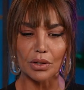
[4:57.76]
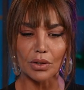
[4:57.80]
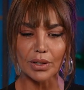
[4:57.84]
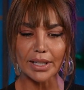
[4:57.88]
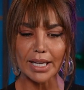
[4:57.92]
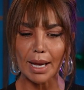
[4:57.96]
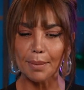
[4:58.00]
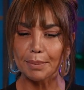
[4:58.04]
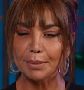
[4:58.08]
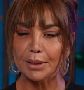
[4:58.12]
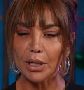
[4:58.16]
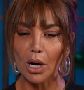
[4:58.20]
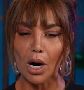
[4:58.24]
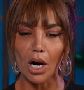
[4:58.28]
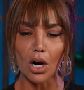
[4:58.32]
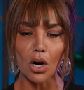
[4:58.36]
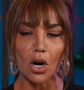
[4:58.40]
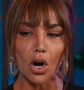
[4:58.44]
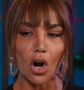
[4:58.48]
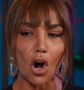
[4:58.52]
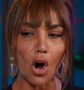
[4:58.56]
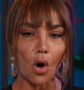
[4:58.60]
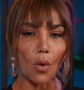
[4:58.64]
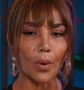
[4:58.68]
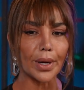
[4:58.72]
kept on
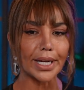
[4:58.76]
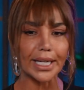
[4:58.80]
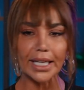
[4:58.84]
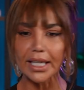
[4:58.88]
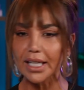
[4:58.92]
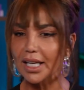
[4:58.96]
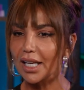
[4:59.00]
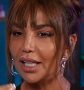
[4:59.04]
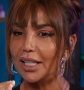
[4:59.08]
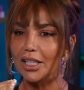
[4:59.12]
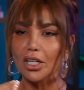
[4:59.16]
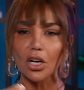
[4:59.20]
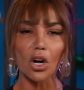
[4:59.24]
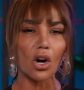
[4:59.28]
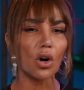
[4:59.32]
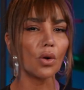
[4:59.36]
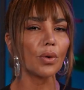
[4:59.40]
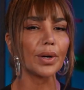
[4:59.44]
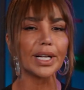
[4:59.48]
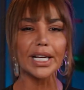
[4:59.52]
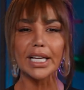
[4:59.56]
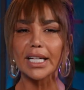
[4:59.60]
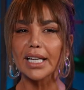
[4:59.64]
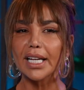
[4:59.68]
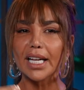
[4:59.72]
going and
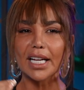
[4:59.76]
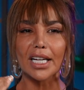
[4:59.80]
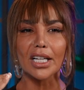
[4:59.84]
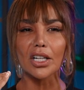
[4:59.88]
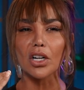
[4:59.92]
going and